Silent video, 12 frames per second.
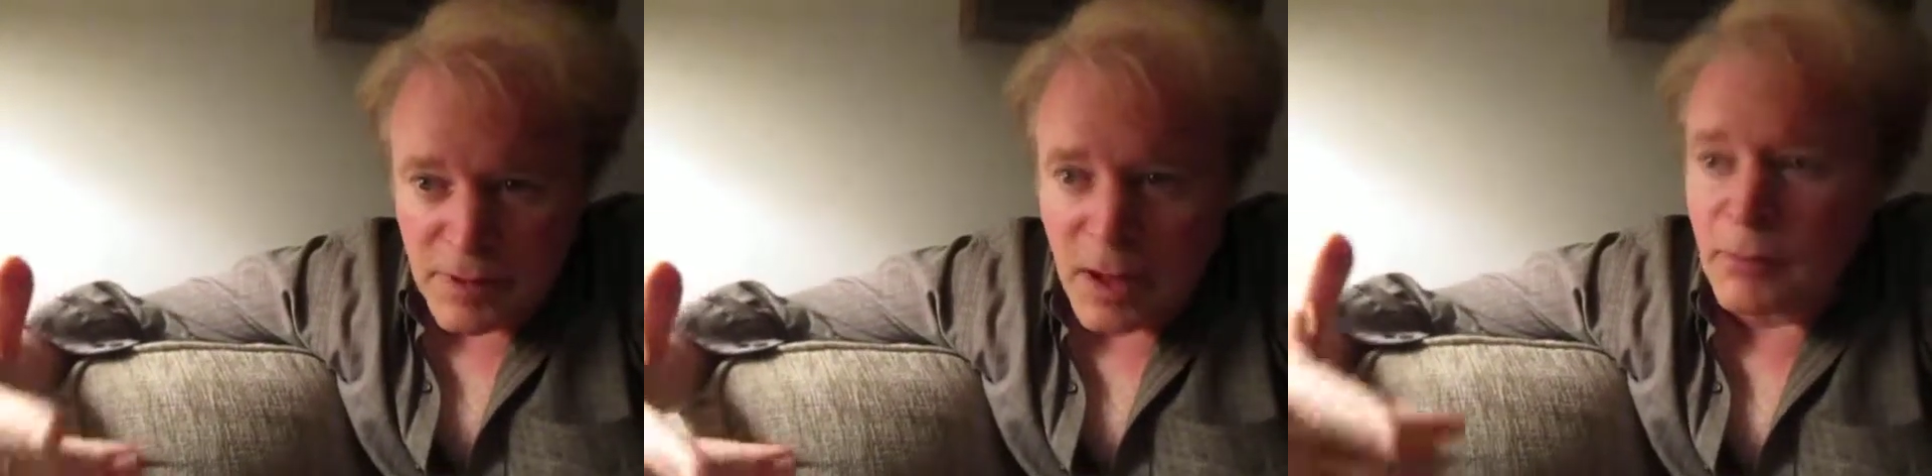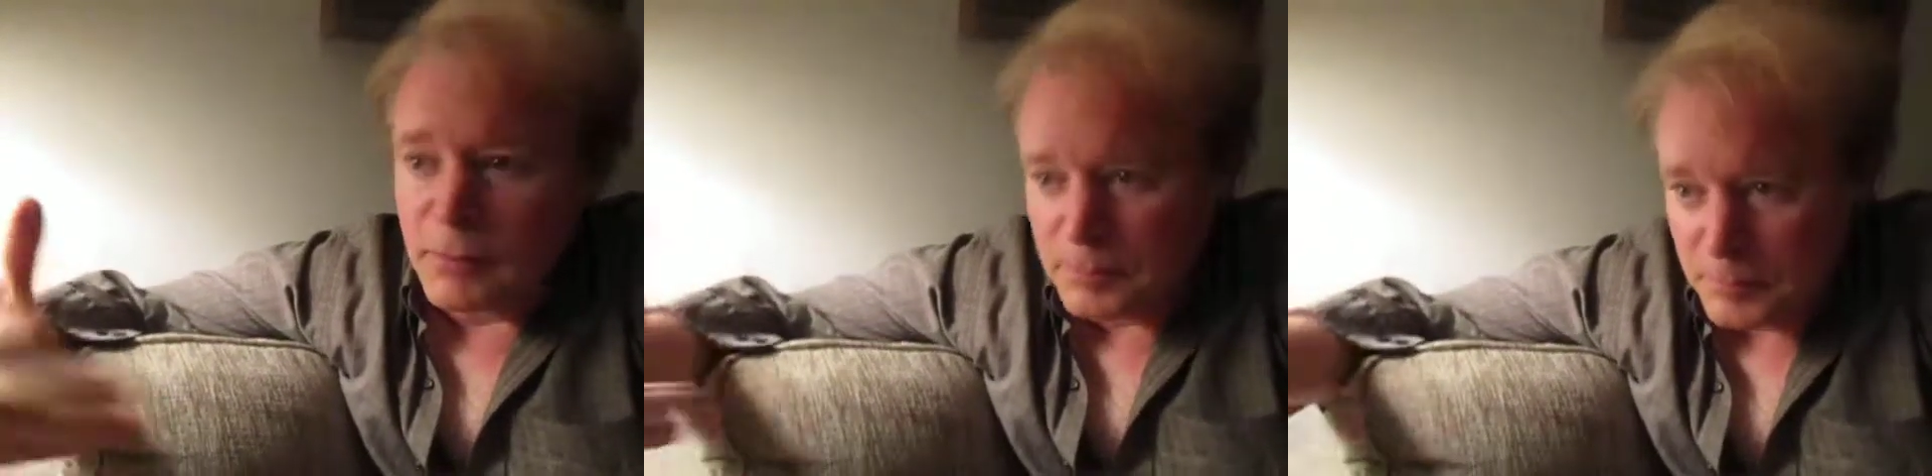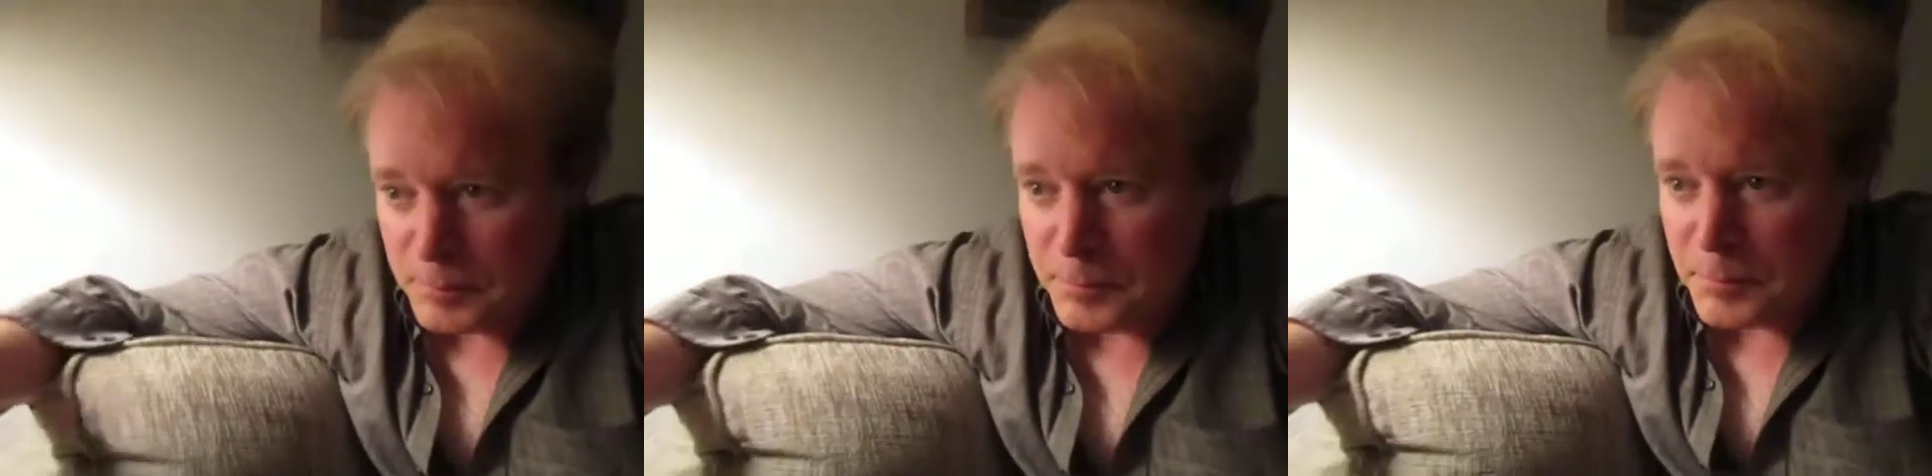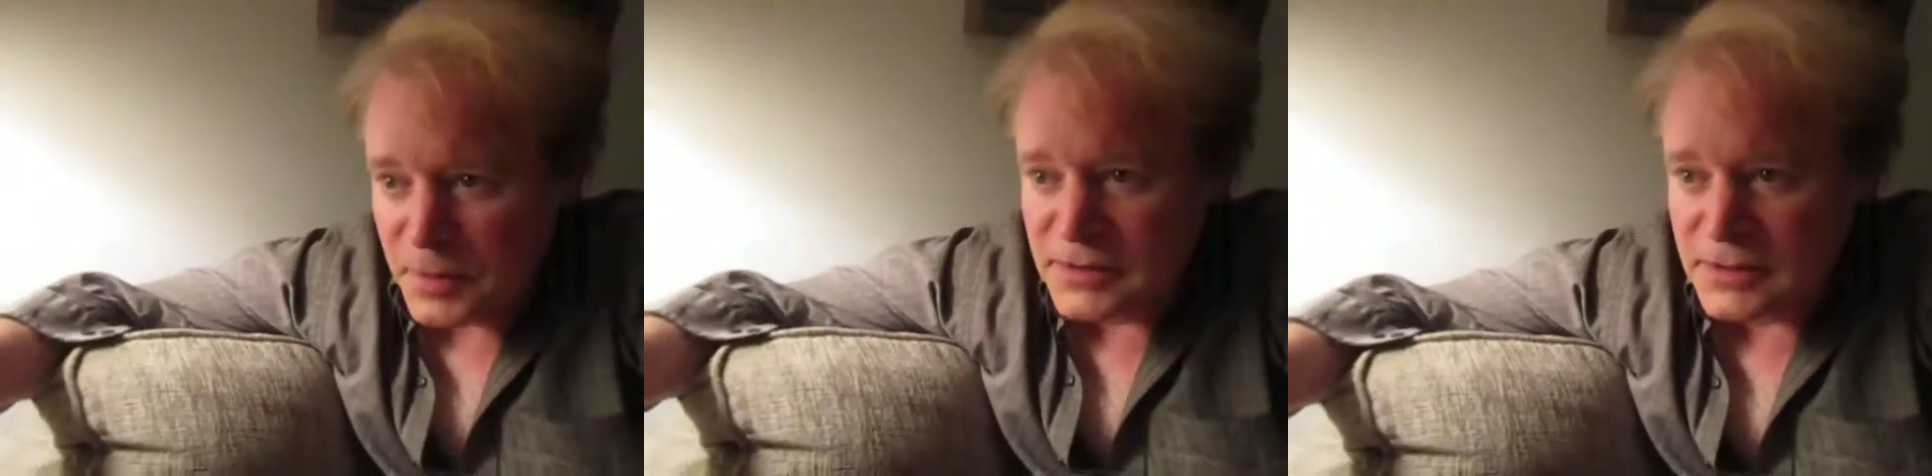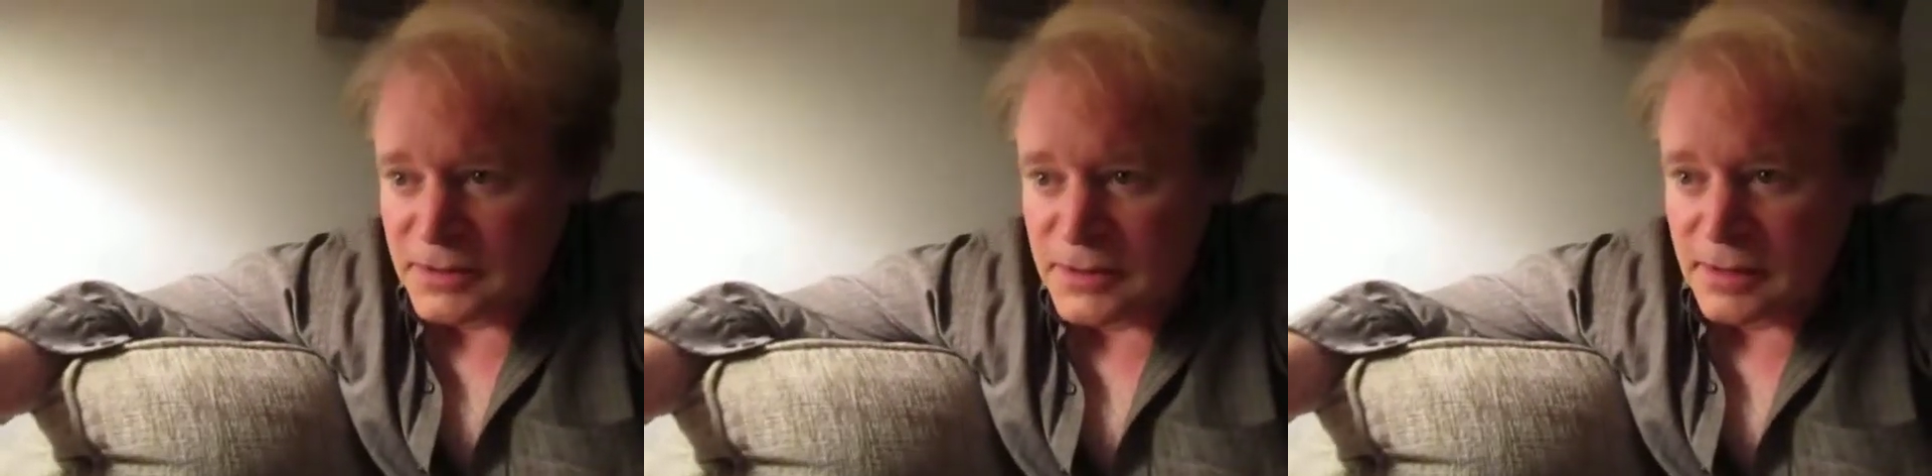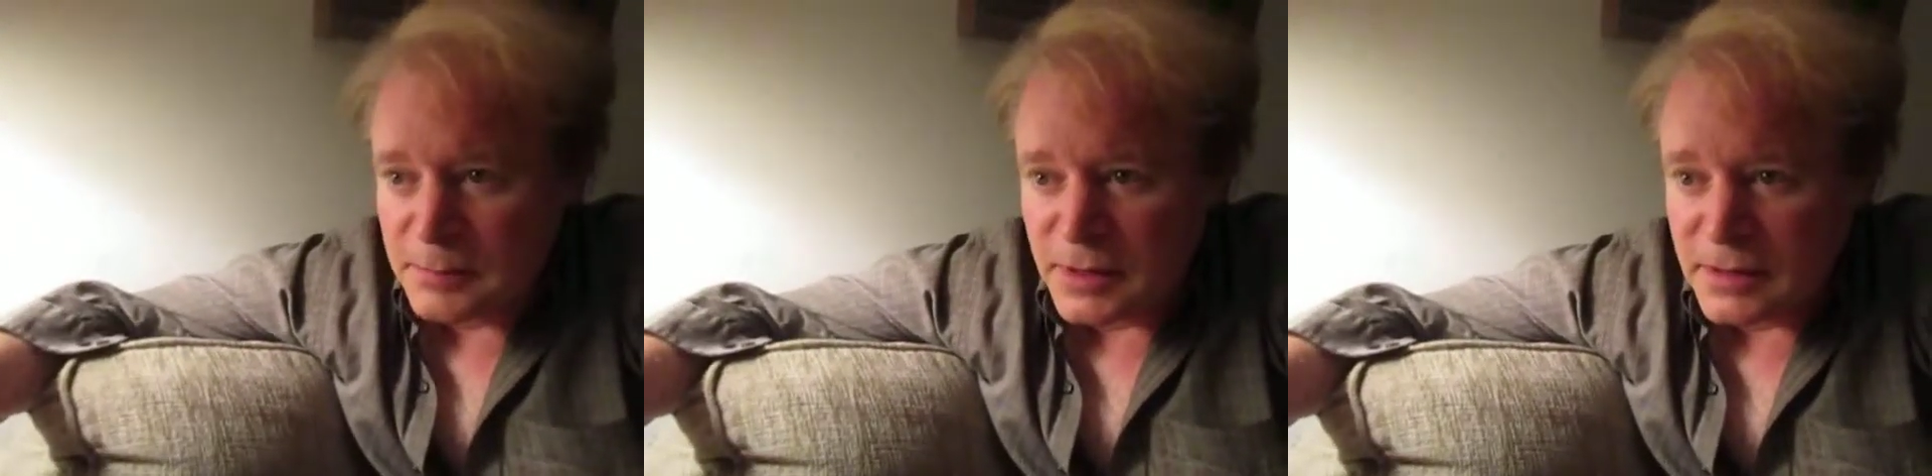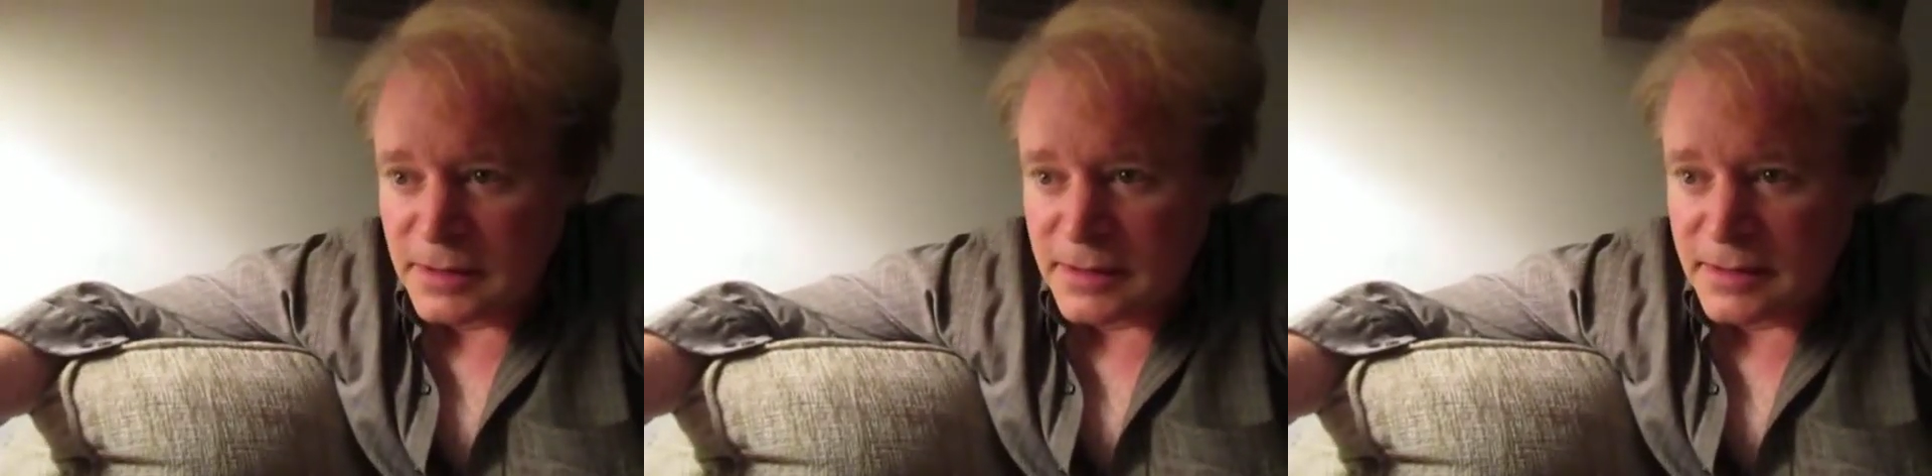oh, well, persons of the book,